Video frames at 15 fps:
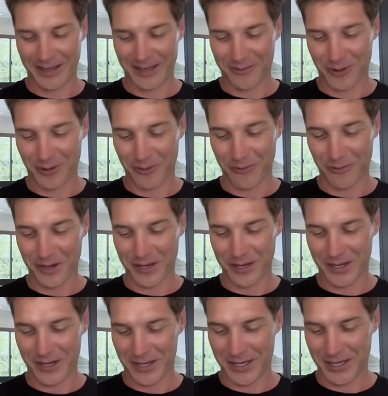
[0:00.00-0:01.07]
one
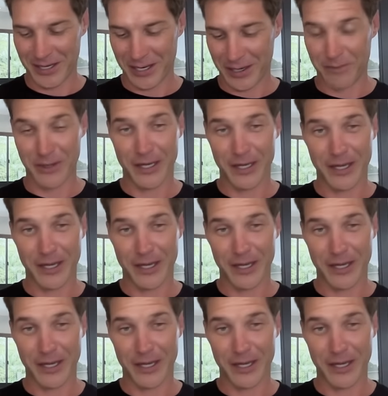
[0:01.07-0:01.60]
down in my garage,